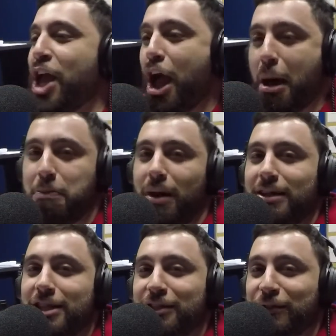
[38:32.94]

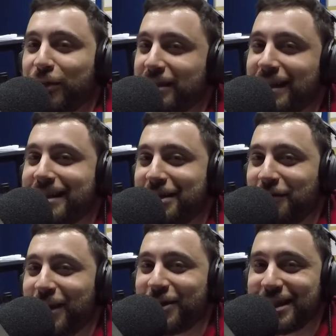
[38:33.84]
Apologies for sensitive
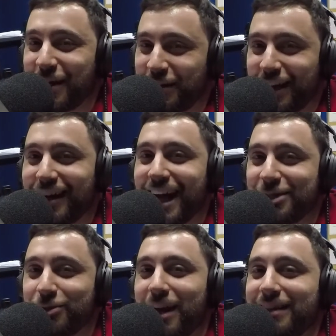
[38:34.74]
ears out there. I
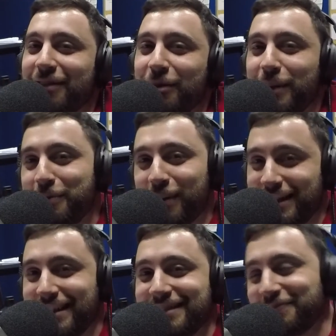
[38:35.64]
do not have a bleep button.